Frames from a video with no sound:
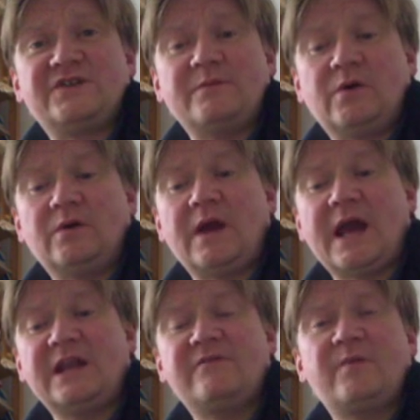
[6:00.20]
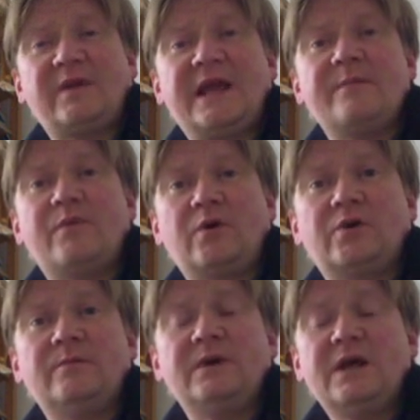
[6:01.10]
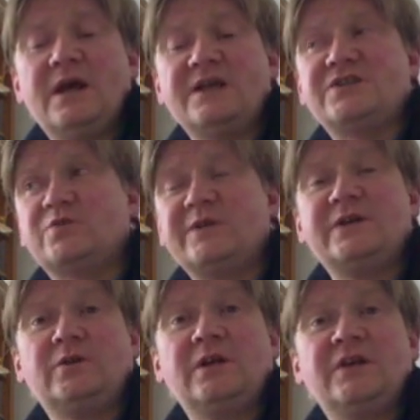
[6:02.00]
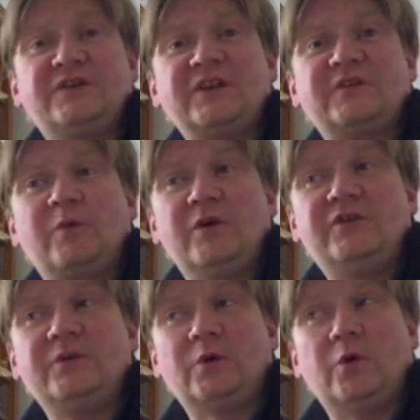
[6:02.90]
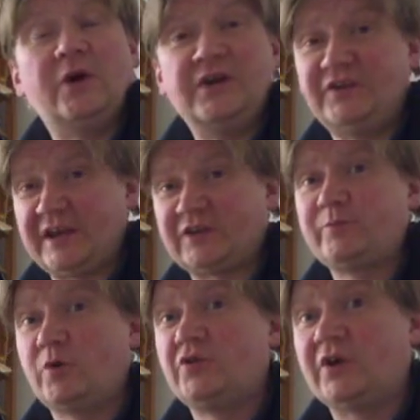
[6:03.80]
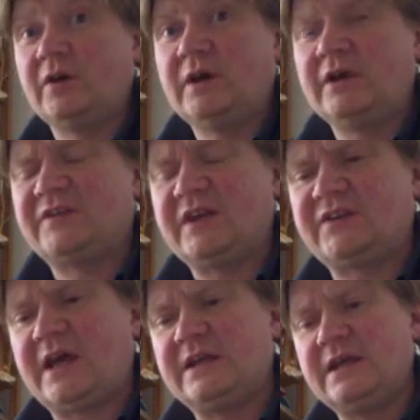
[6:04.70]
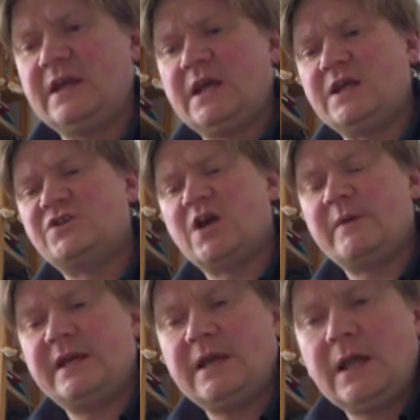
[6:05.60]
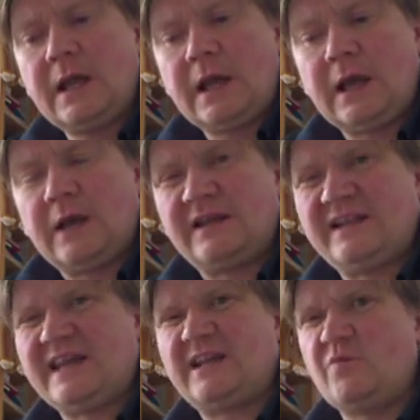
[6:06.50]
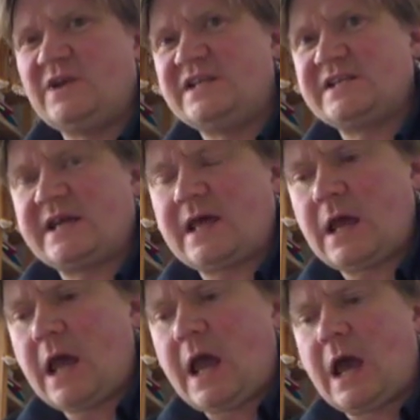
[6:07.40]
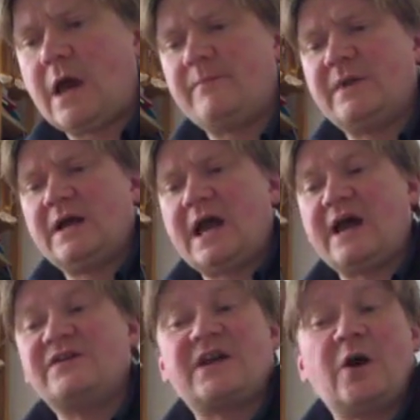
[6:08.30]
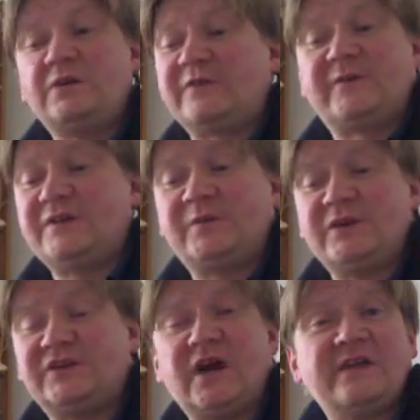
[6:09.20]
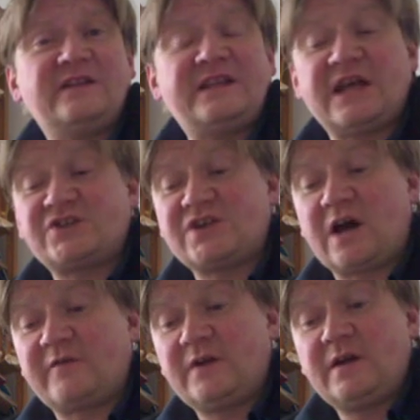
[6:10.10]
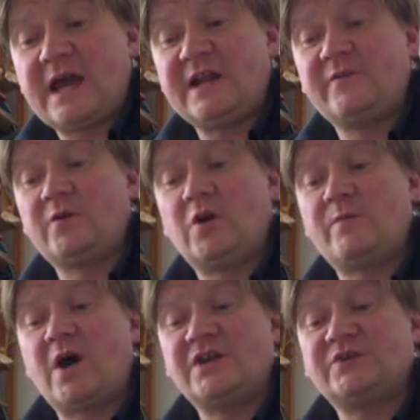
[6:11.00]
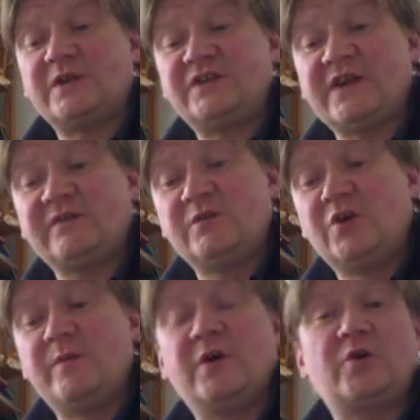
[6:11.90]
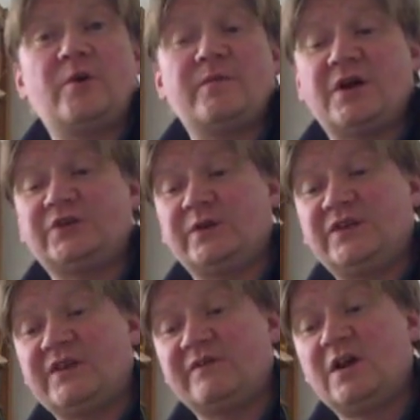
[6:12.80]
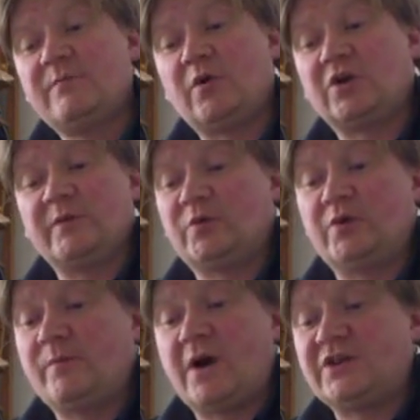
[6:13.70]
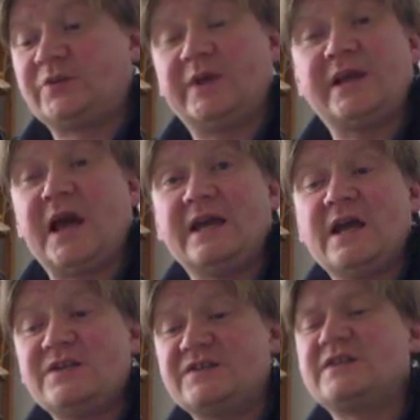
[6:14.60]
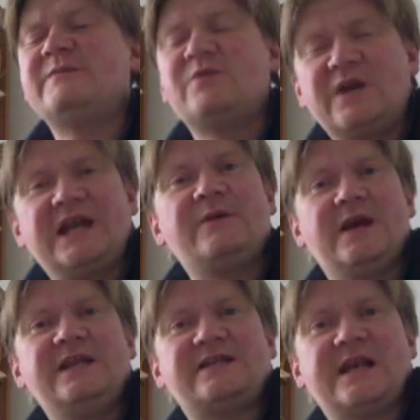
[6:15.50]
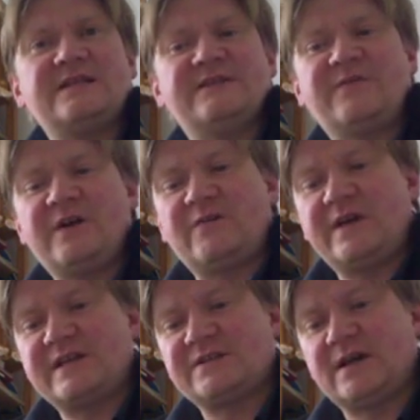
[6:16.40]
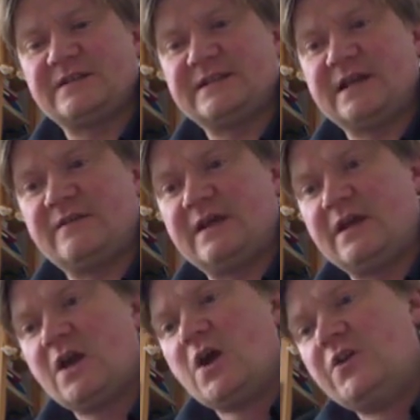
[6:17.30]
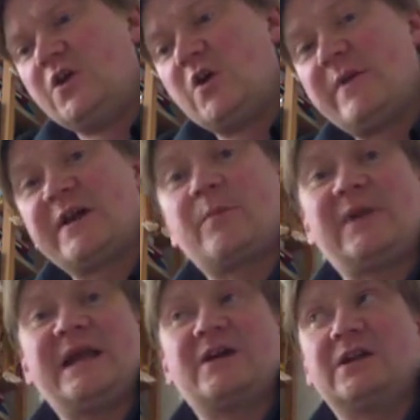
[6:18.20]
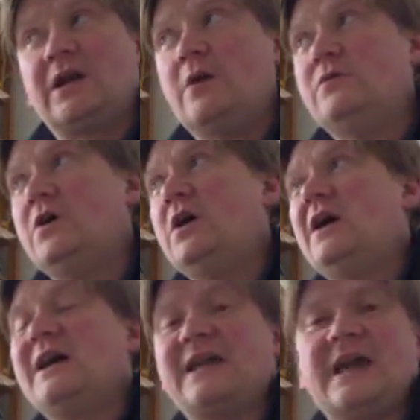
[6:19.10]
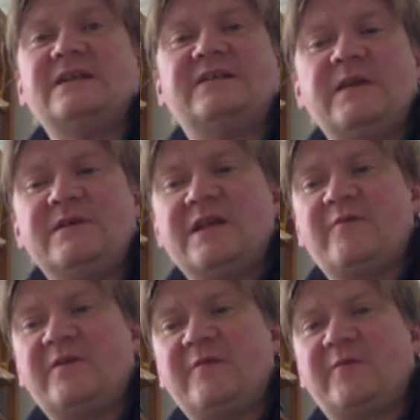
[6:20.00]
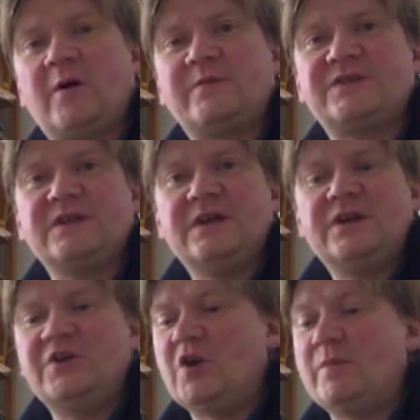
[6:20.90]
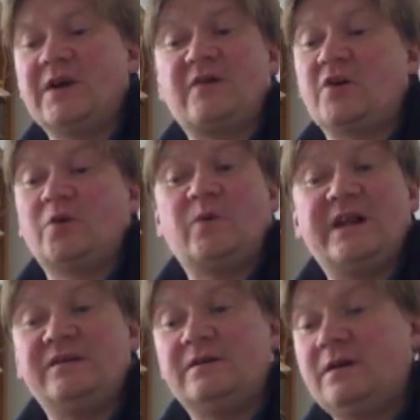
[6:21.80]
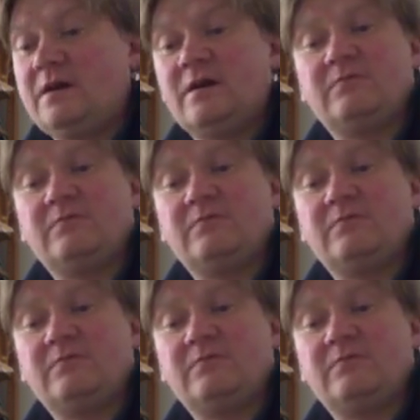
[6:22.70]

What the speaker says: one tomorrow. Hanover playing Bochum. It's a real 6-pointer, or Sechs-Punkter, as they say in Germany. They don't really say that. And the goal difference, well, it's tighter than that's chuff. Hanover are on -27, Nuremberg are on -27, Bochum are on -28. So it's going to be really, really tense and very, very exciting down there. Nuremberg are playing Cologne, again, a team in their flip-flops. Nuremberg have got to win.